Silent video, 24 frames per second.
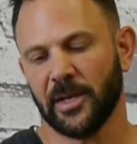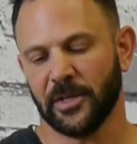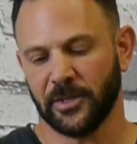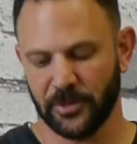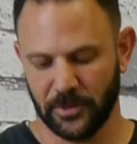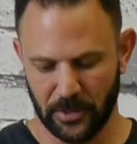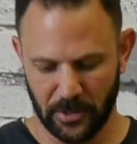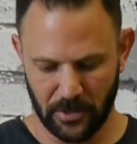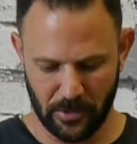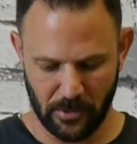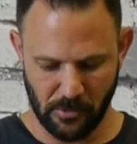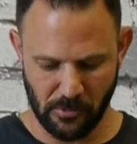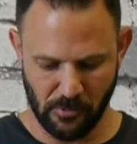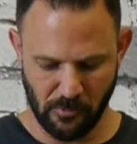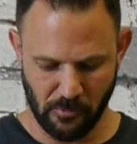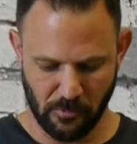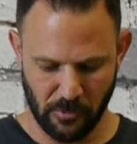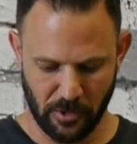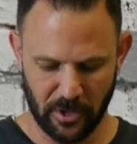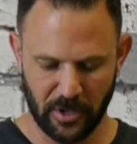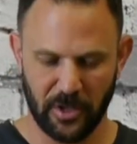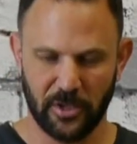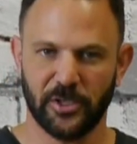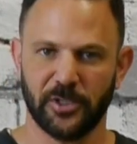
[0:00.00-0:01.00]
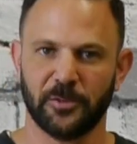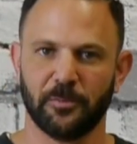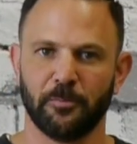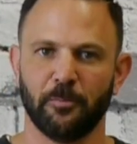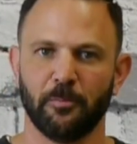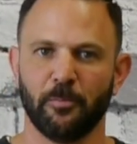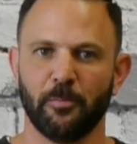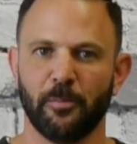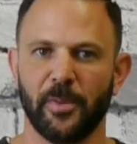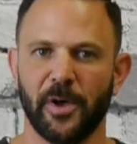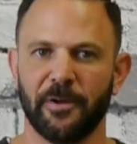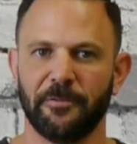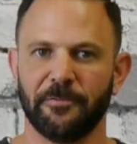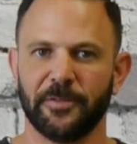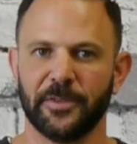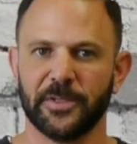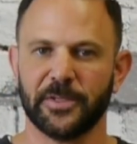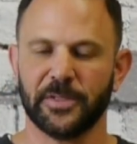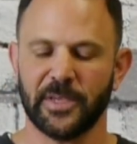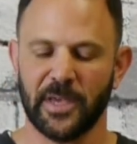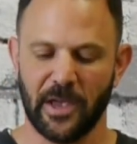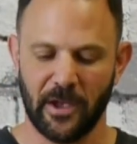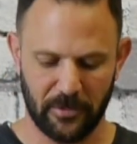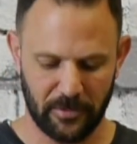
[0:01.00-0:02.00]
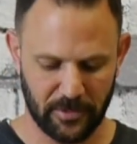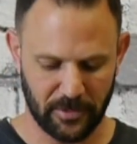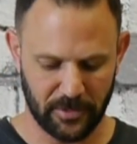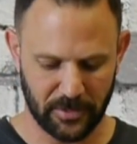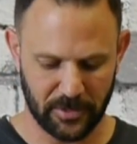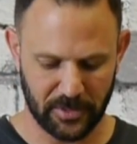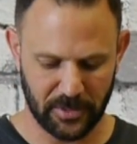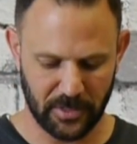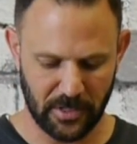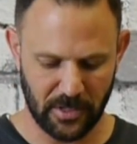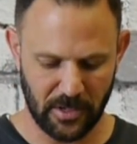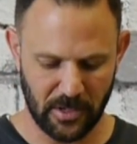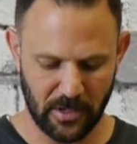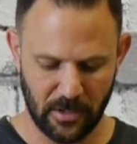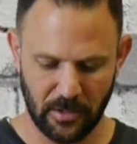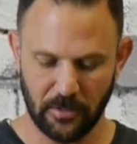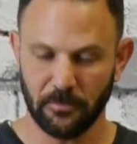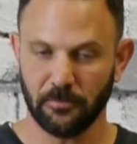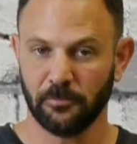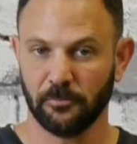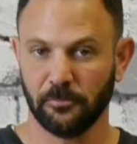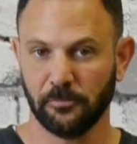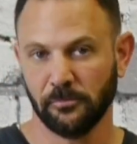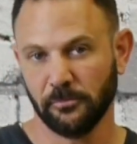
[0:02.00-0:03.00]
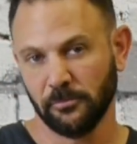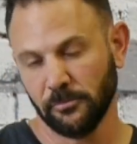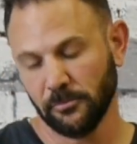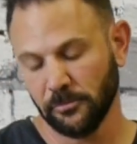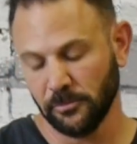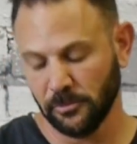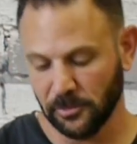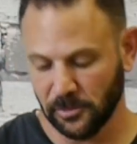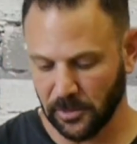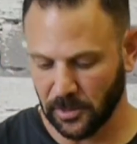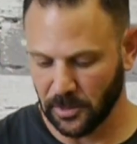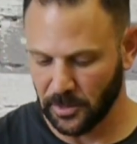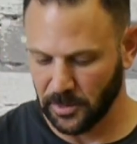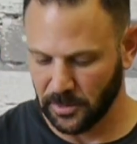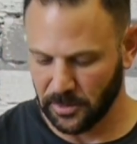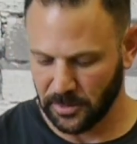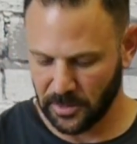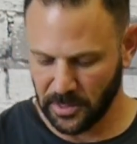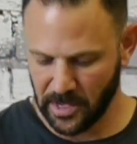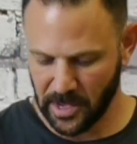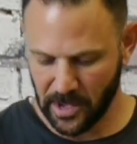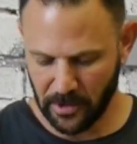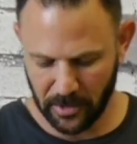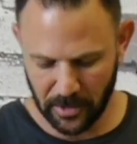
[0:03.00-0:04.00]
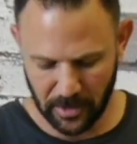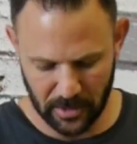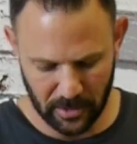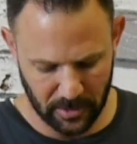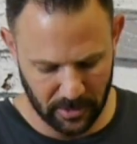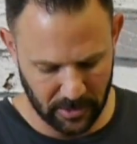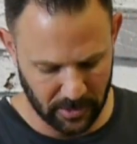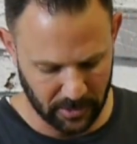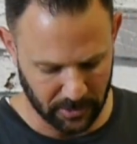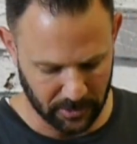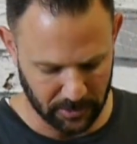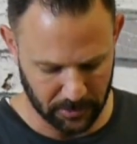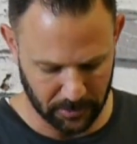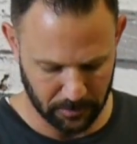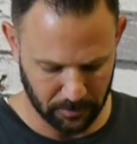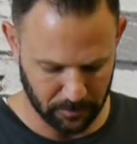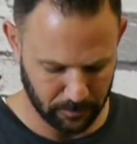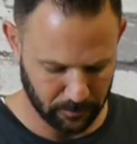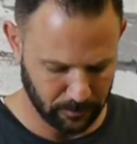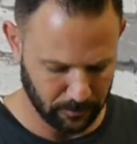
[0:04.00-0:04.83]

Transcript: so we're gonna just buff this out and see how good it looks.